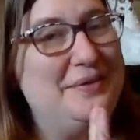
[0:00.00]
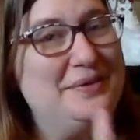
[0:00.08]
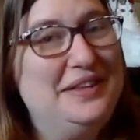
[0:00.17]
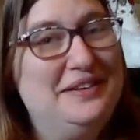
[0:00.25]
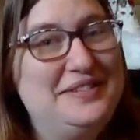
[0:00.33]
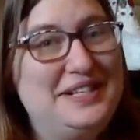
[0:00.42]
I
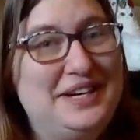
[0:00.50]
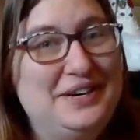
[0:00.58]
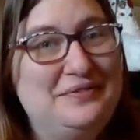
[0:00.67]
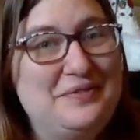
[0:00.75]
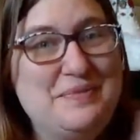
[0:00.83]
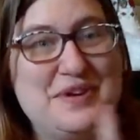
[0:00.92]
would love to
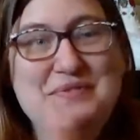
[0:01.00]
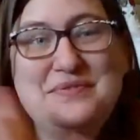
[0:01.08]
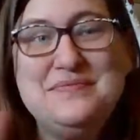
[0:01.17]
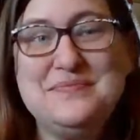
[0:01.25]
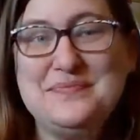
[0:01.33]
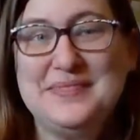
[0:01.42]
hear from
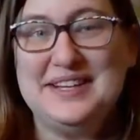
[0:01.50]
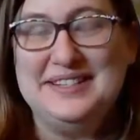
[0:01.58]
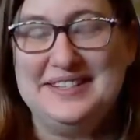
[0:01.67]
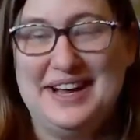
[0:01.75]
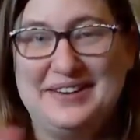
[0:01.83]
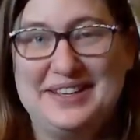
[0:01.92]
you
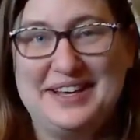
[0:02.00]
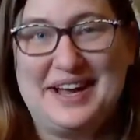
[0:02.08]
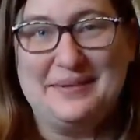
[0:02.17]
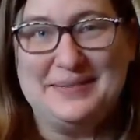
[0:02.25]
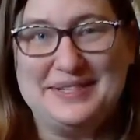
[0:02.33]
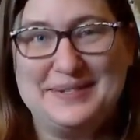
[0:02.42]
down in the
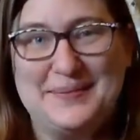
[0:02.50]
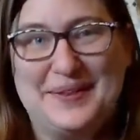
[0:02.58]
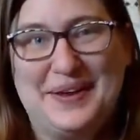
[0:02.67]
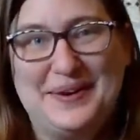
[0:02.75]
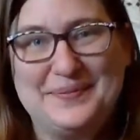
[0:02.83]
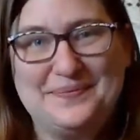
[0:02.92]
comments
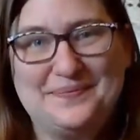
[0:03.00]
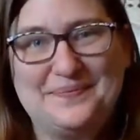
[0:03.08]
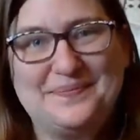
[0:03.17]
below.